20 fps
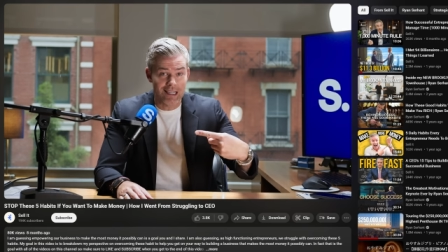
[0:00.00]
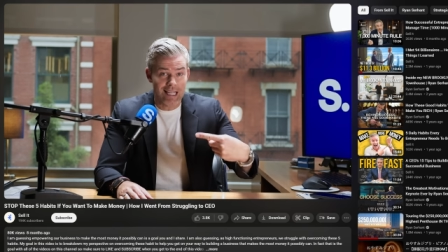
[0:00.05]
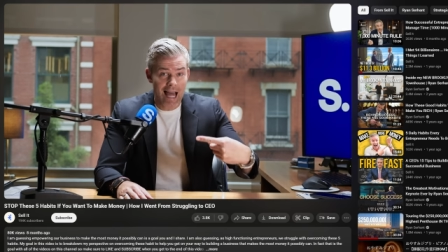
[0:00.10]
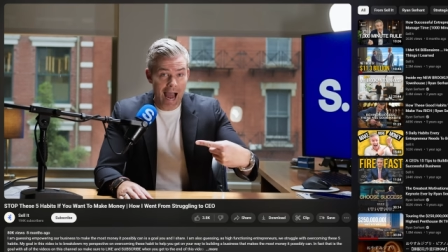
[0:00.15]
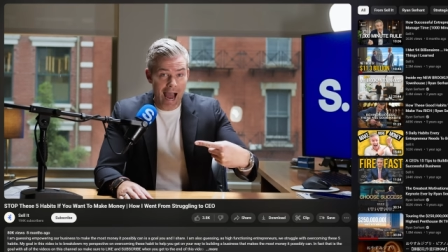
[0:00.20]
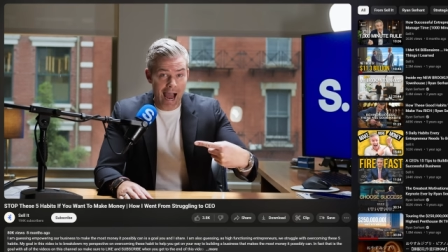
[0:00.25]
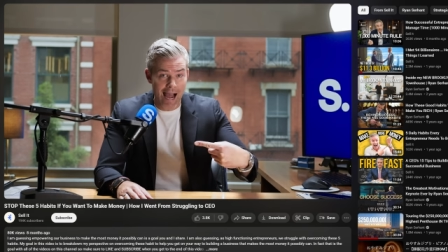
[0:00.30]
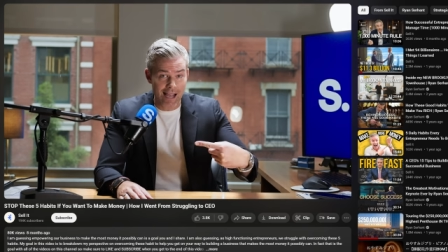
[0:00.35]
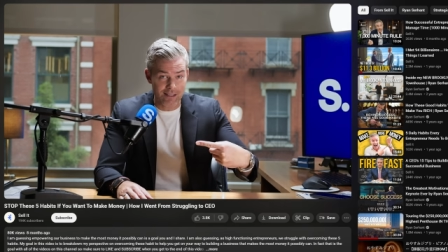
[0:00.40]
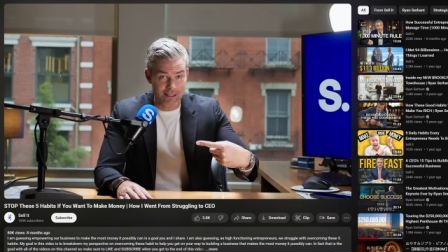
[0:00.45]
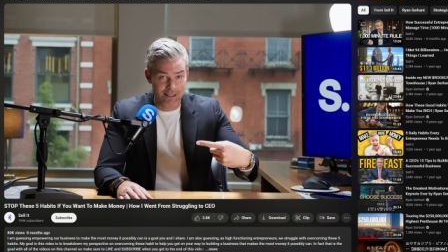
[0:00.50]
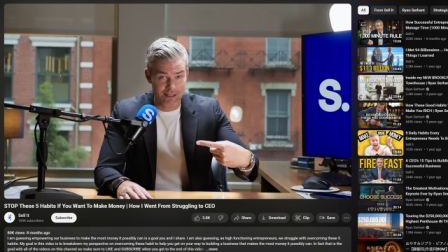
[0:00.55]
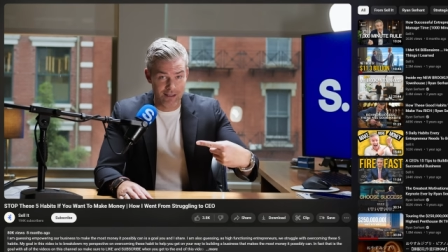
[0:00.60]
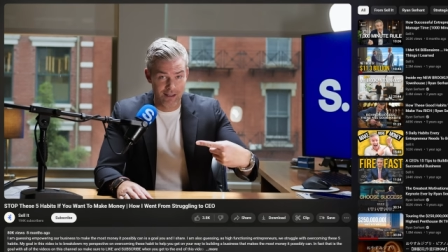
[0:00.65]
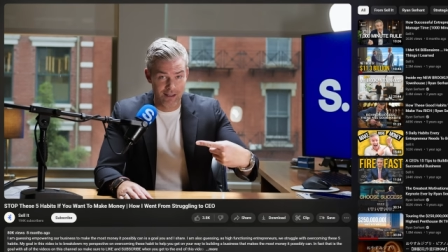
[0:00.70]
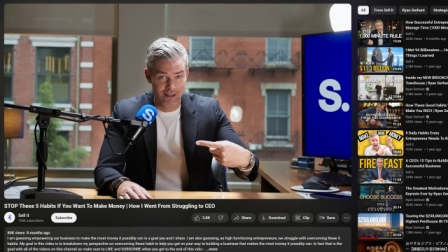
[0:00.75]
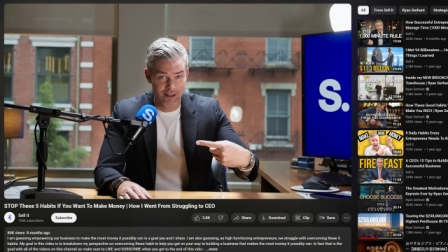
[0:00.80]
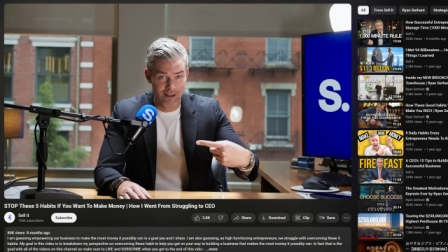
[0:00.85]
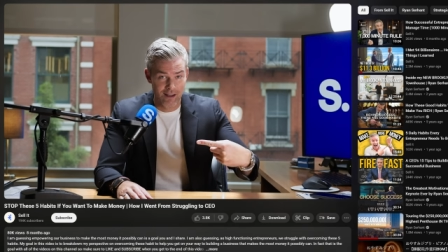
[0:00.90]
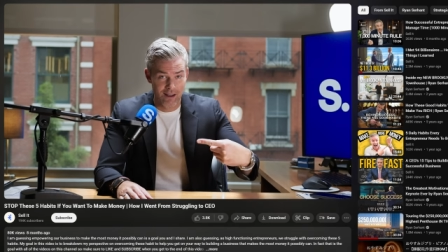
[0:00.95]
a real
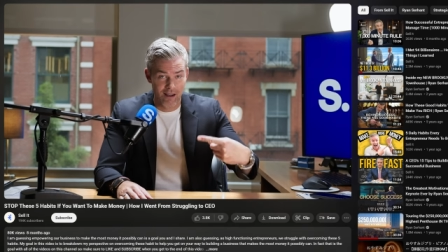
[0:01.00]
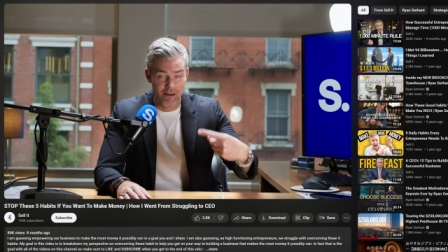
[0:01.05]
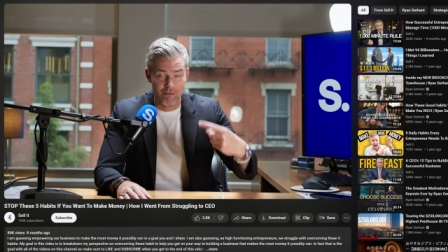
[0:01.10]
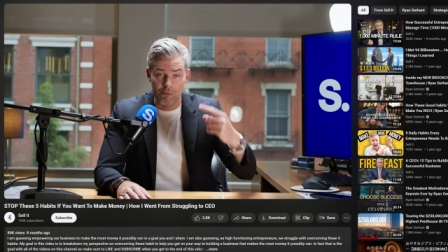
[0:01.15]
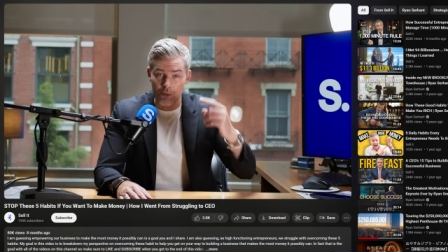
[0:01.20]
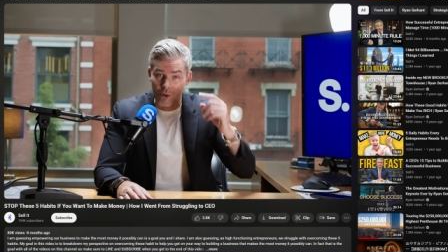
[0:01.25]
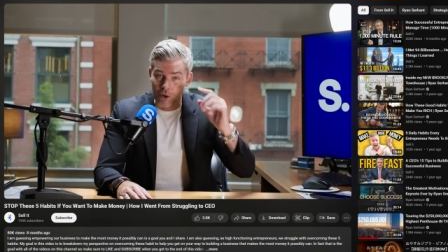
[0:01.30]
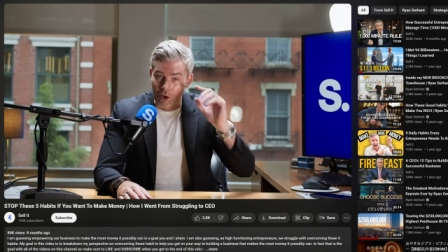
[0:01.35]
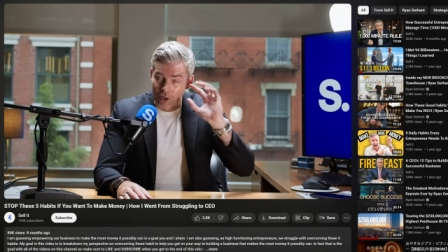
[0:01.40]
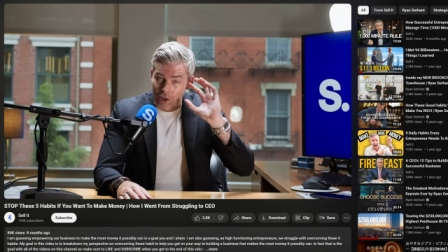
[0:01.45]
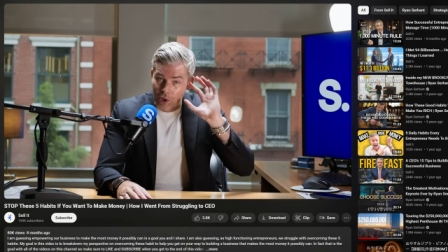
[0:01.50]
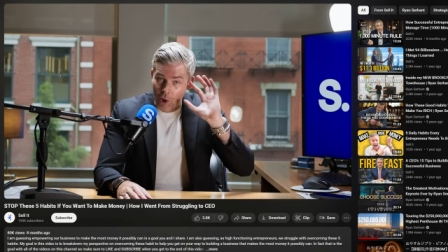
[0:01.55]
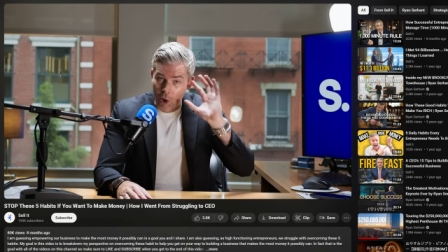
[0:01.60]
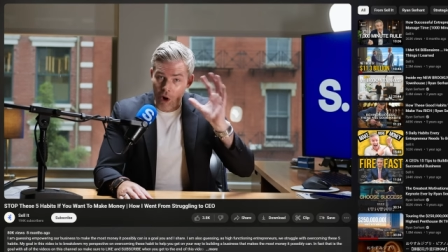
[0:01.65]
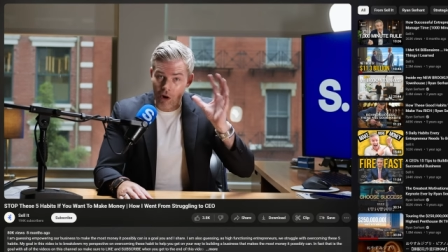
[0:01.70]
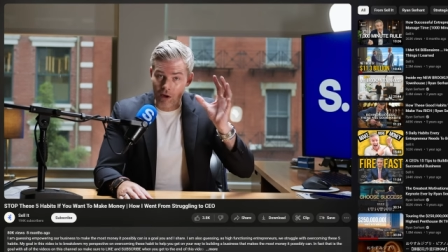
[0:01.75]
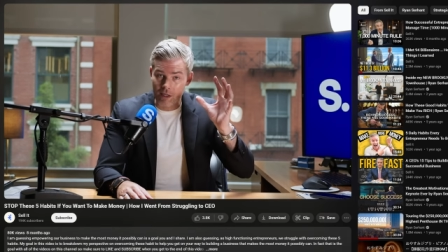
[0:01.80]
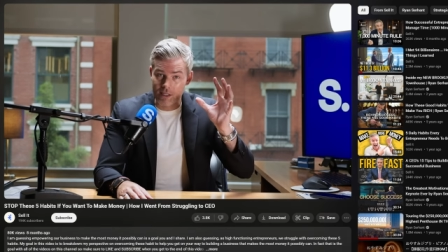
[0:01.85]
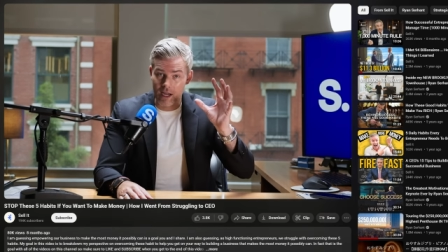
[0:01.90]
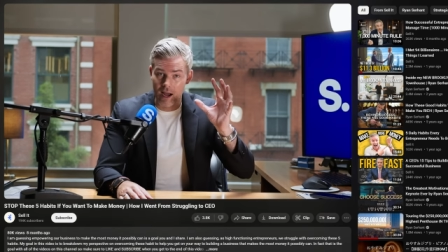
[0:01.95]
hip dude and
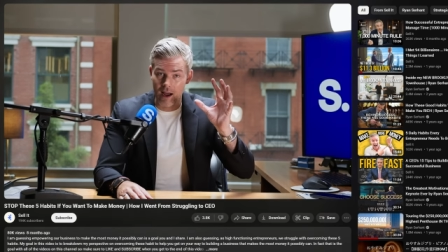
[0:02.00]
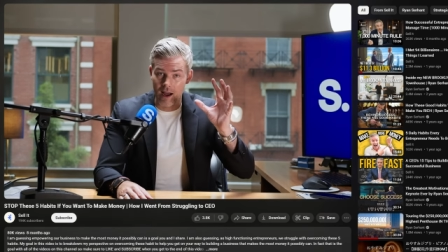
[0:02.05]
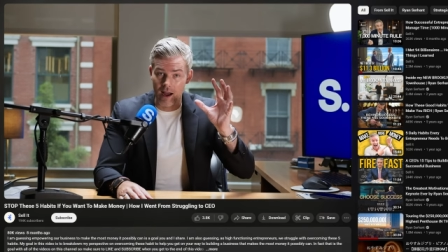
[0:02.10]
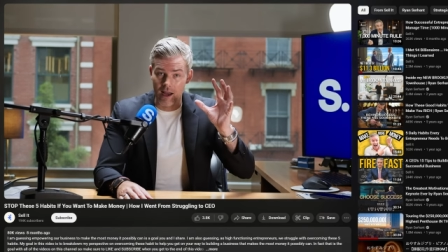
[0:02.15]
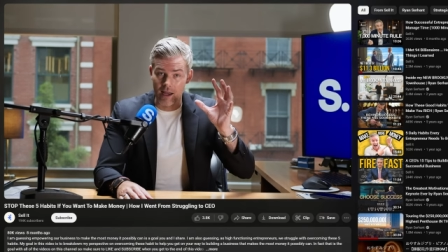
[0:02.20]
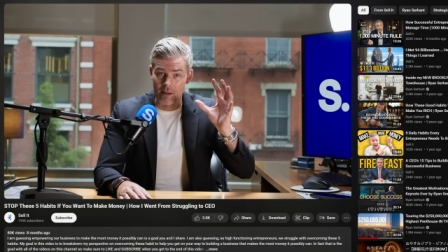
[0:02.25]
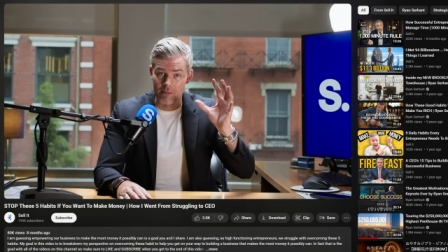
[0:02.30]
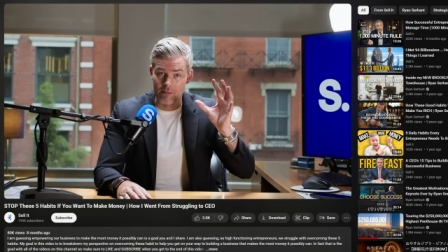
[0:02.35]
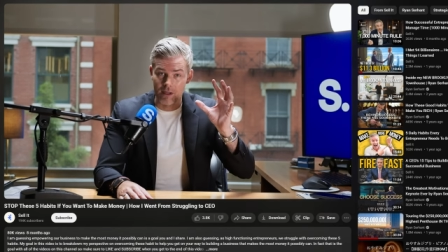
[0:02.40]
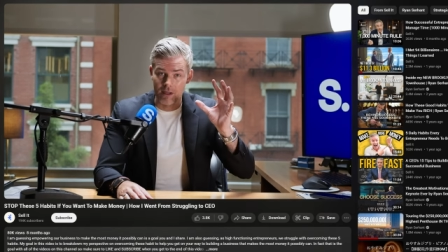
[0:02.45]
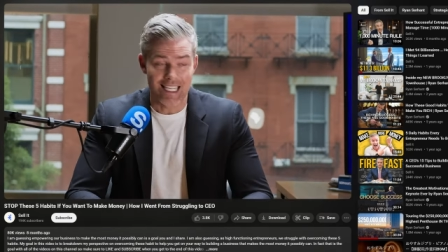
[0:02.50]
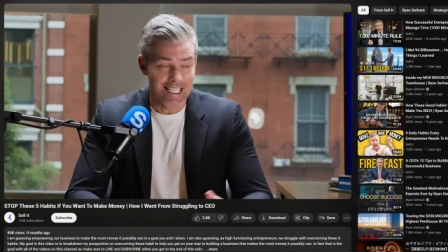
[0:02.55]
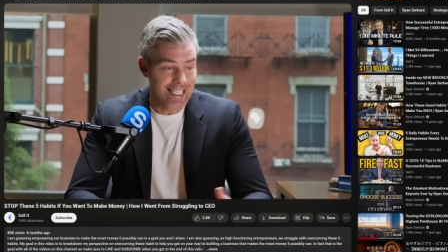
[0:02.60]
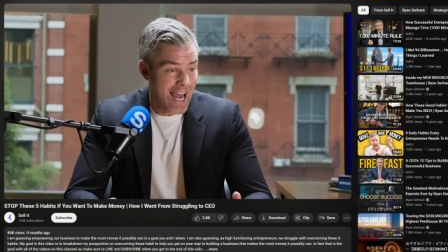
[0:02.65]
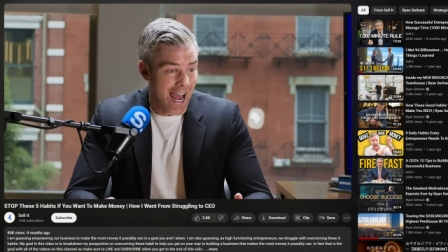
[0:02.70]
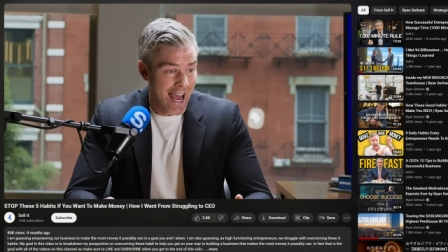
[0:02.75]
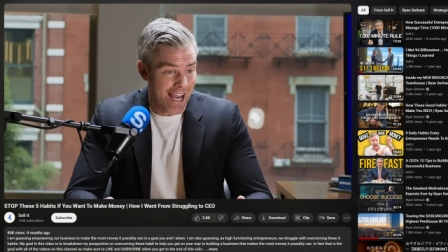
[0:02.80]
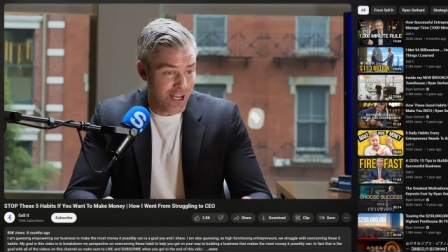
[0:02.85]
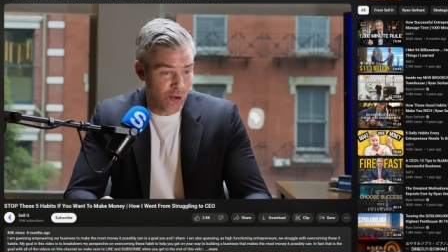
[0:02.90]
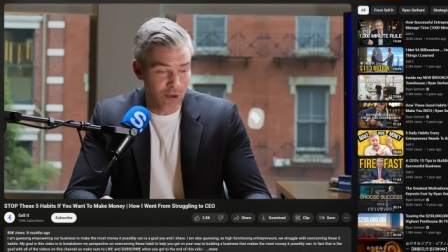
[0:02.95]
has like a really kind
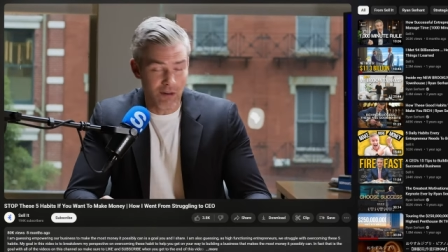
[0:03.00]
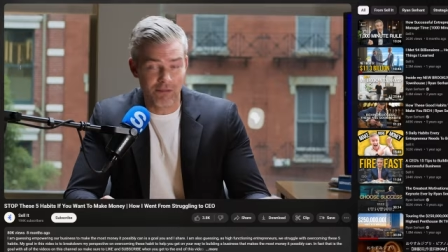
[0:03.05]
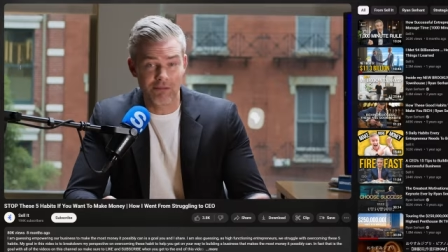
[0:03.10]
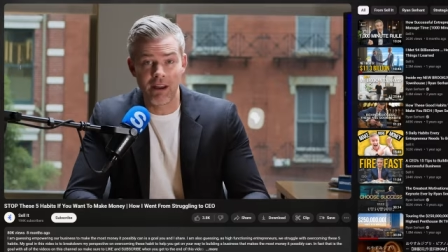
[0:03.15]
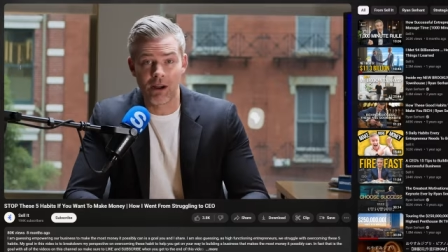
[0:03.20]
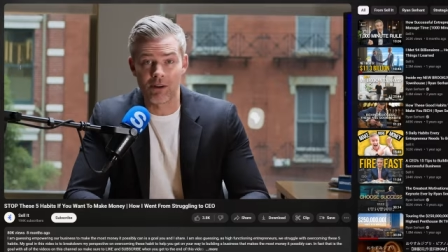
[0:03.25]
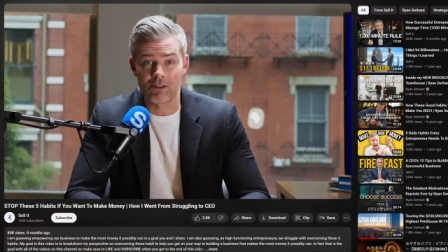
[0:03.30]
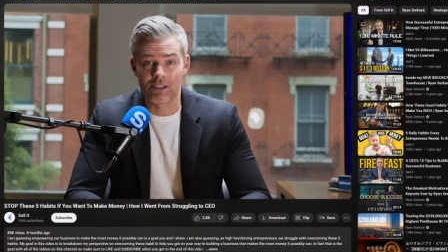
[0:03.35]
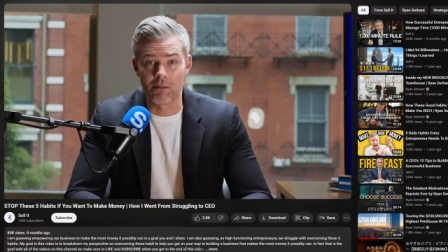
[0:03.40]
of flamboyant